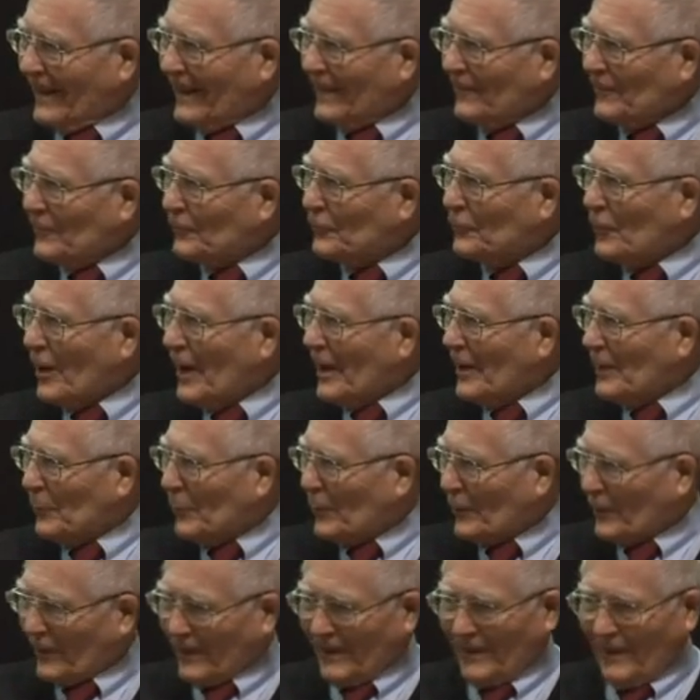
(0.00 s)
even dry
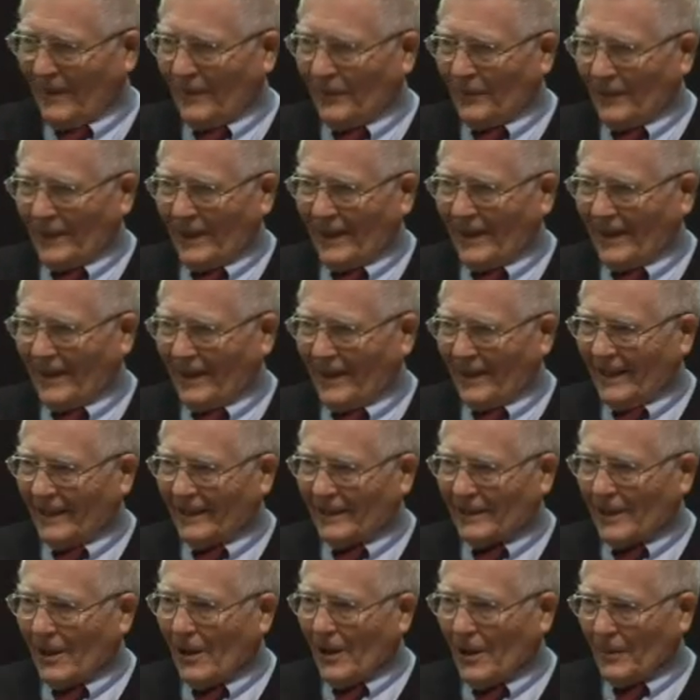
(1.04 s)
wool.
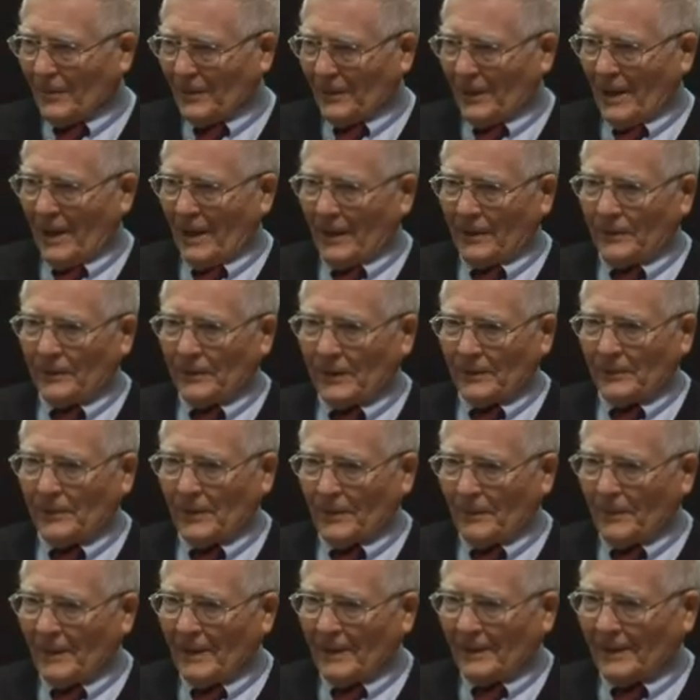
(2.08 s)
It
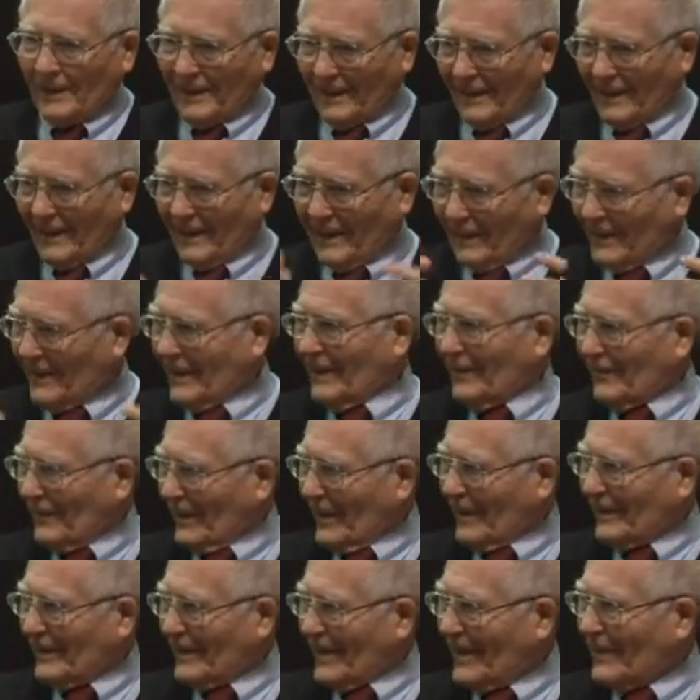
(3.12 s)
carbonizes immediately. The
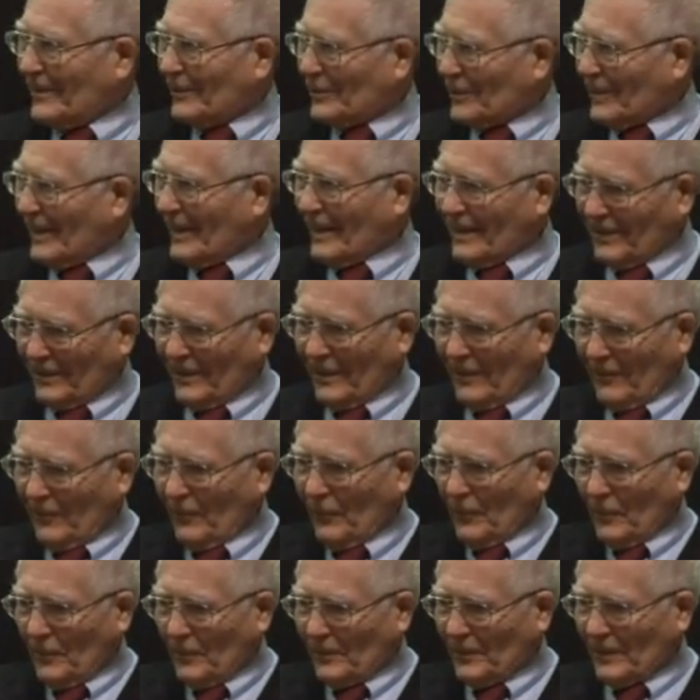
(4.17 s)
radiation hits it
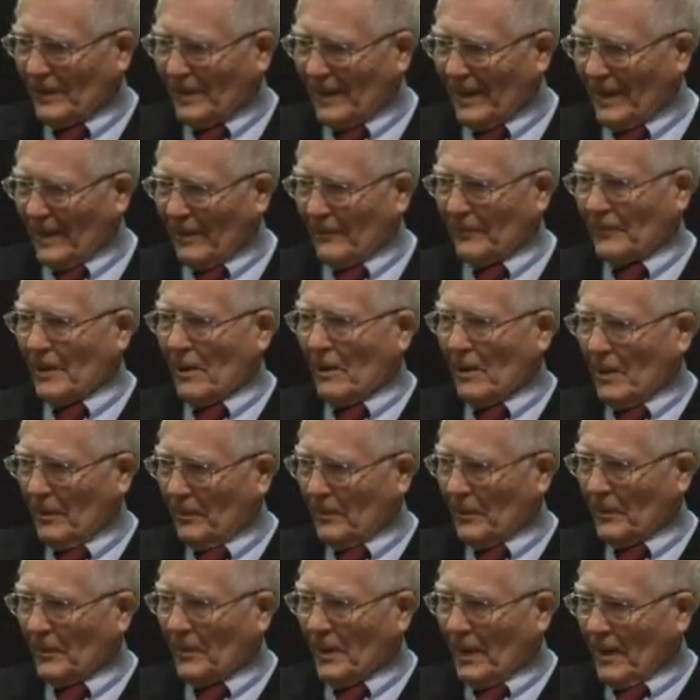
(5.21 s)
and forms a layer of
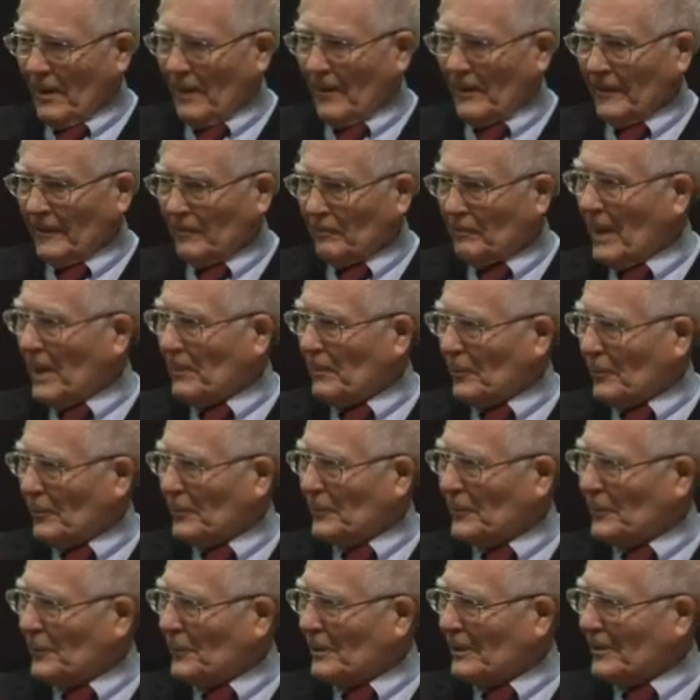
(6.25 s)
carbon in
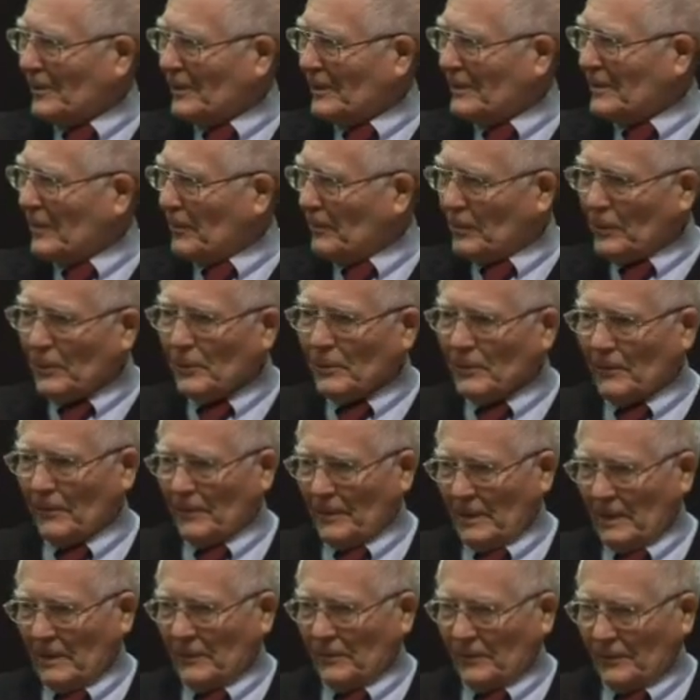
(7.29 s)
bubbles, which is a
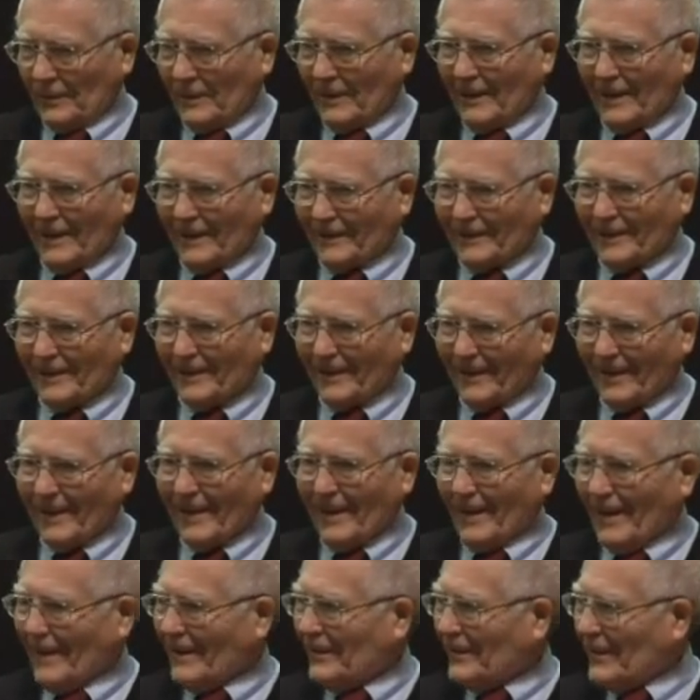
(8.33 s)
beautiful insulator.
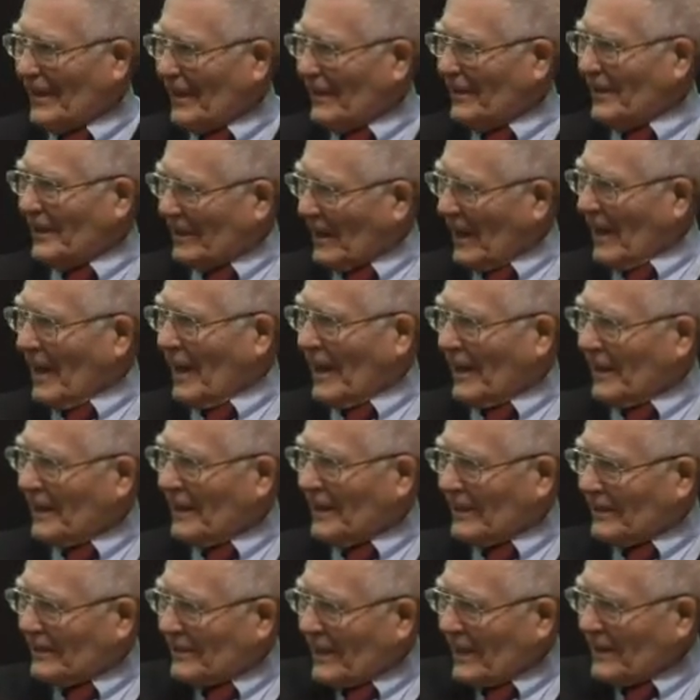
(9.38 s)
So that,
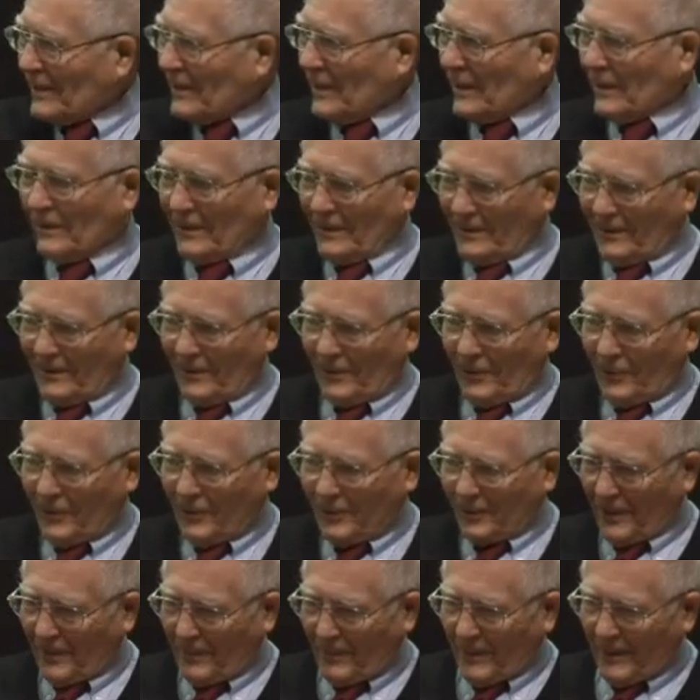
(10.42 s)
and it suddenly
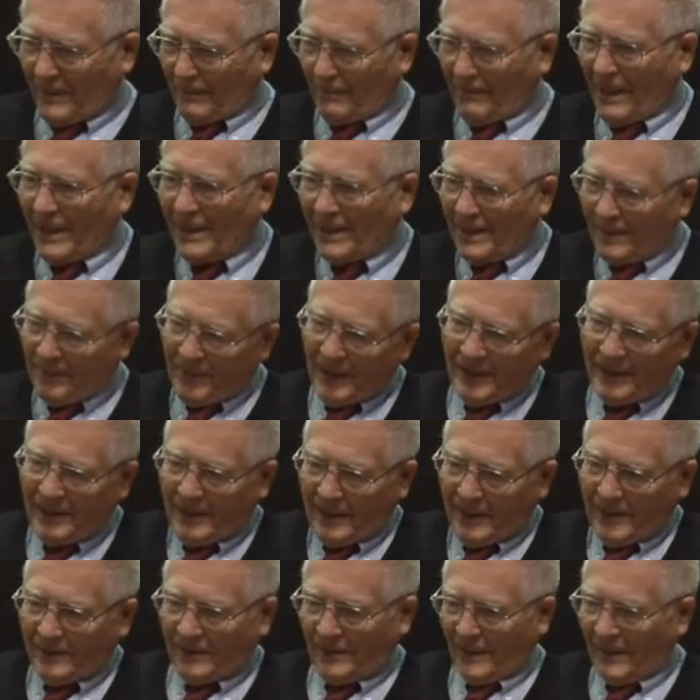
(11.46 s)
dawned on me many,
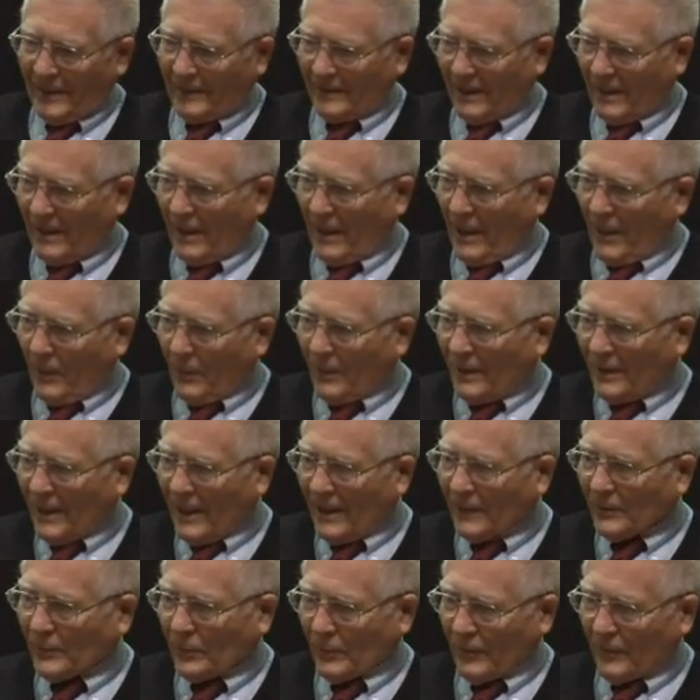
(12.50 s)
many years later, well,
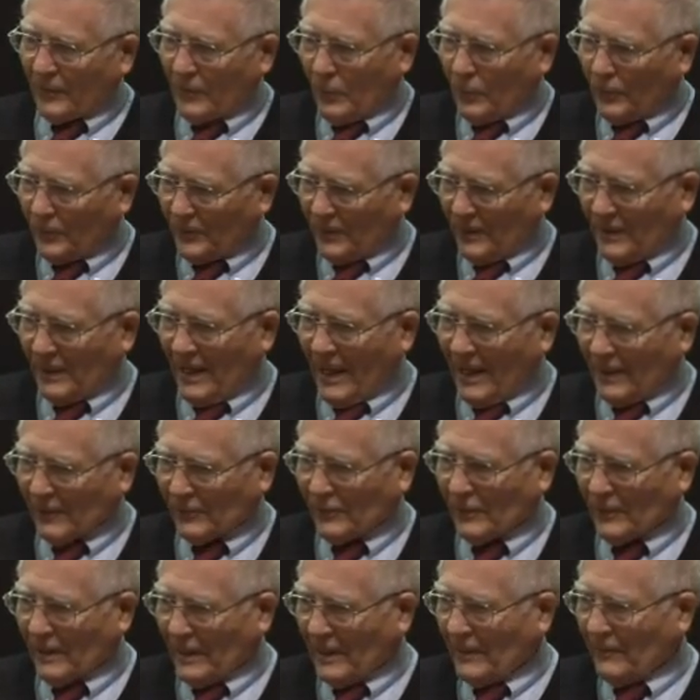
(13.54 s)
that's, of course, in
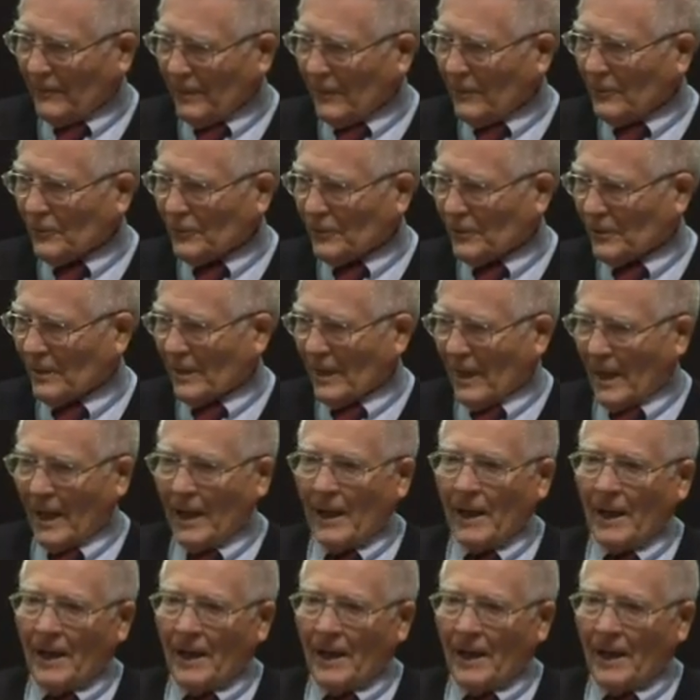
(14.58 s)
natural evolution.